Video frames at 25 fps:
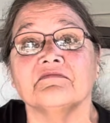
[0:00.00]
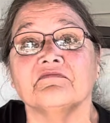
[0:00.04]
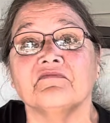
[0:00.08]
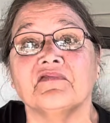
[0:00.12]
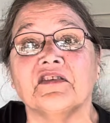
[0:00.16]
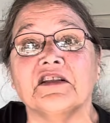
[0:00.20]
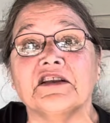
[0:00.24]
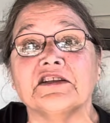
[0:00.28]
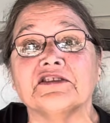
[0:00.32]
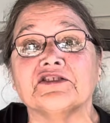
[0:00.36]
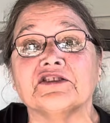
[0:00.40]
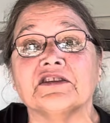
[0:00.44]

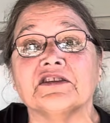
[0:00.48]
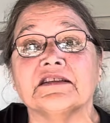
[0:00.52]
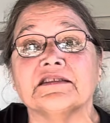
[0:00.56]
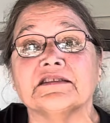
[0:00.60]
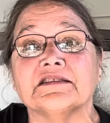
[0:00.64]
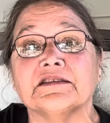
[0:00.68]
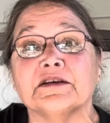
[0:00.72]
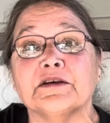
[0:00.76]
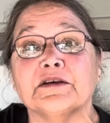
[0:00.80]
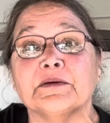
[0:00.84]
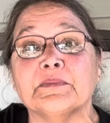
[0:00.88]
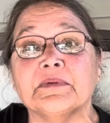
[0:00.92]
finish these
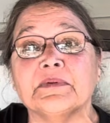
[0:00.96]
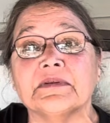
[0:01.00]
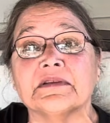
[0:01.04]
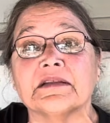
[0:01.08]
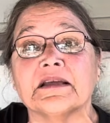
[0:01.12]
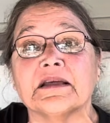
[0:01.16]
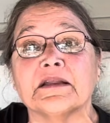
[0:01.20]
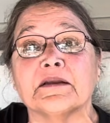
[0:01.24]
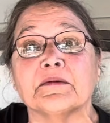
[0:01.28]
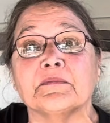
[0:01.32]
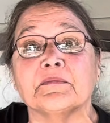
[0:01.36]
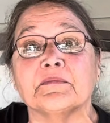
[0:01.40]
up and
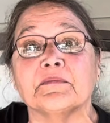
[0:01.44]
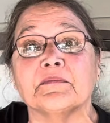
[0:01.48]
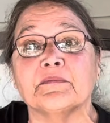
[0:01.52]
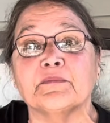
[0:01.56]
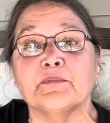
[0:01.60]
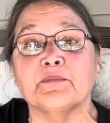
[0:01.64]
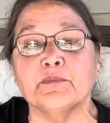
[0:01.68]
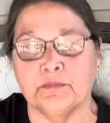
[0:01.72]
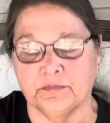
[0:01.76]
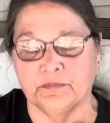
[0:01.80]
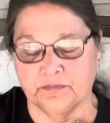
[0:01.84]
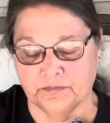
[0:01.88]
get them
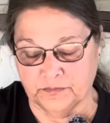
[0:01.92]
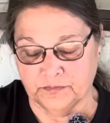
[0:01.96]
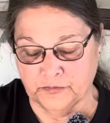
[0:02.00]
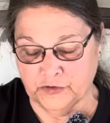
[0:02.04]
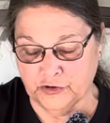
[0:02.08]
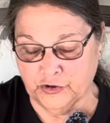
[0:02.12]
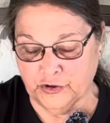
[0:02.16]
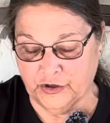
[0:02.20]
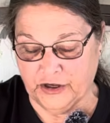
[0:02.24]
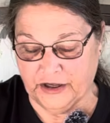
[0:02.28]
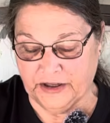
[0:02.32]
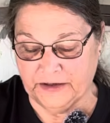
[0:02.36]

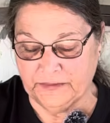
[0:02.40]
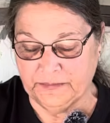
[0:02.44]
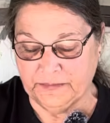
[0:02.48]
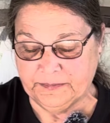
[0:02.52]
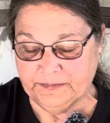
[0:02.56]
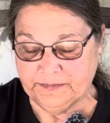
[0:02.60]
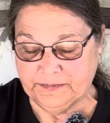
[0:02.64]
cooking.